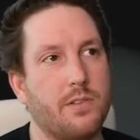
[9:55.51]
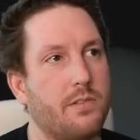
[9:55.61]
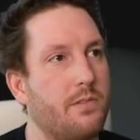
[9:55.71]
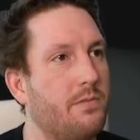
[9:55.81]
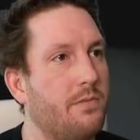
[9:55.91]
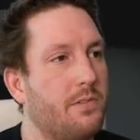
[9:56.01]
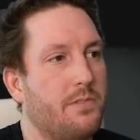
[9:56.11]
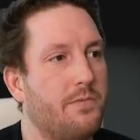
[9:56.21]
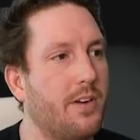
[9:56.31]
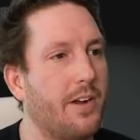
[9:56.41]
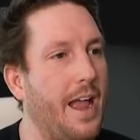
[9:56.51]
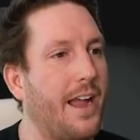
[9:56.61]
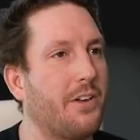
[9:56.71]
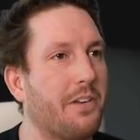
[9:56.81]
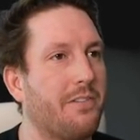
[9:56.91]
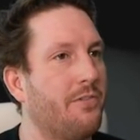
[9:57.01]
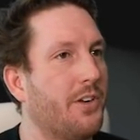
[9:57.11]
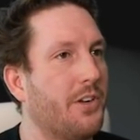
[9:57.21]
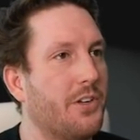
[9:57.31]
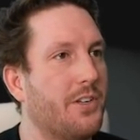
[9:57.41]
It's, it's very accurate and
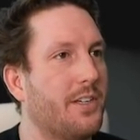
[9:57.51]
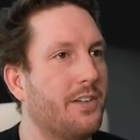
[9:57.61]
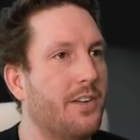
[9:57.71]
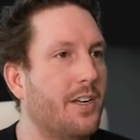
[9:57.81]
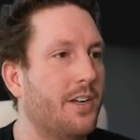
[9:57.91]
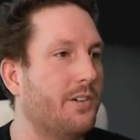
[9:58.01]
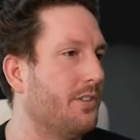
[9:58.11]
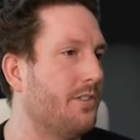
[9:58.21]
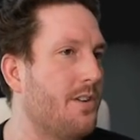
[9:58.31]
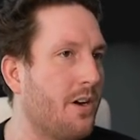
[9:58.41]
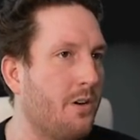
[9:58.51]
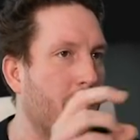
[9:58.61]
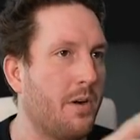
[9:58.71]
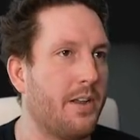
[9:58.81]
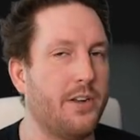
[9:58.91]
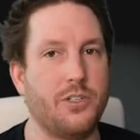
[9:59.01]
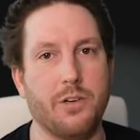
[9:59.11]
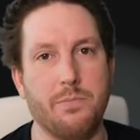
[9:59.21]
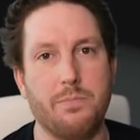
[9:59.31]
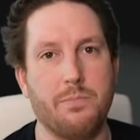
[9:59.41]
very good to just know what it
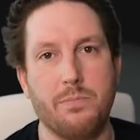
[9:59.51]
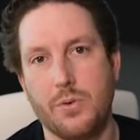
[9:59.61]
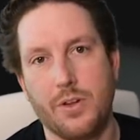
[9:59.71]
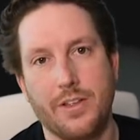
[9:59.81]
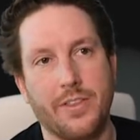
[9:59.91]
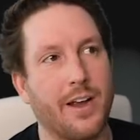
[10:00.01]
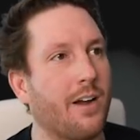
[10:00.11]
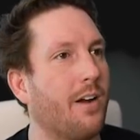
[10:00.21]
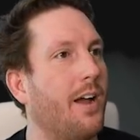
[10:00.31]
should put in there